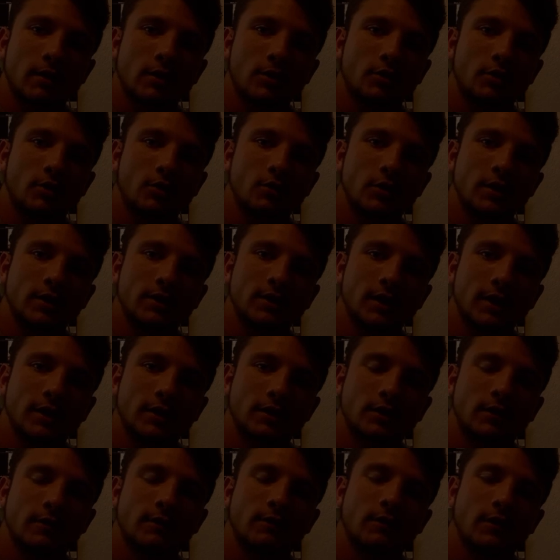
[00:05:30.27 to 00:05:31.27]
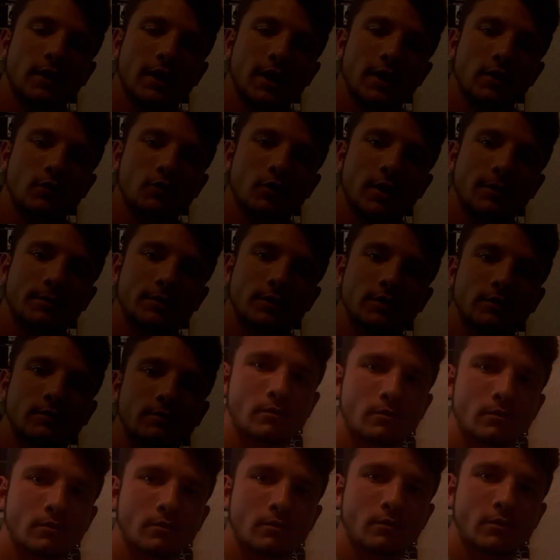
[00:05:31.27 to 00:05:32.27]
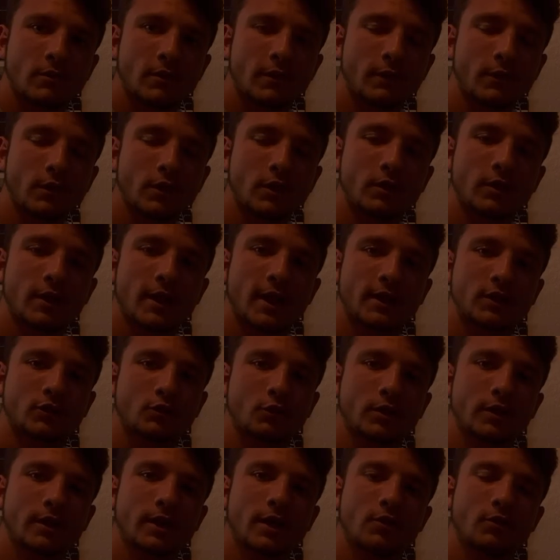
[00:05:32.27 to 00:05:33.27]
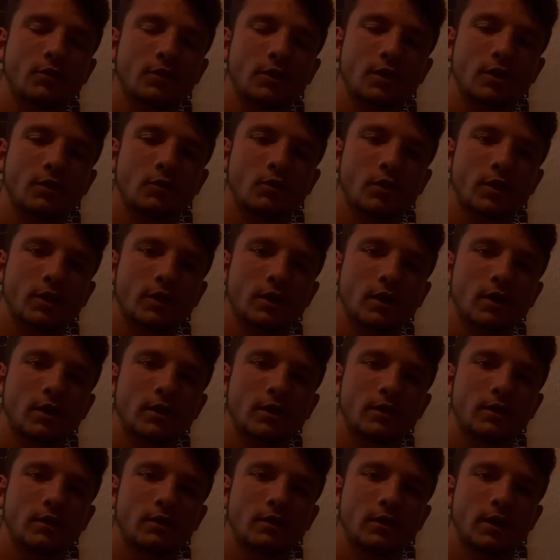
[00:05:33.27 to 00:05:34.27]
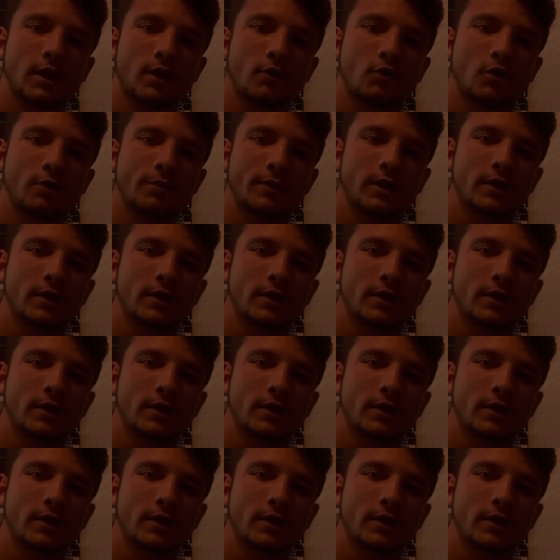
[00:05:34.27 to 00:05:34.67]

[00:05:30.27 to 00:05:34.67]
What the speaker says: 3 sets of 8 reps. For the last workout, we're going to work on aerobic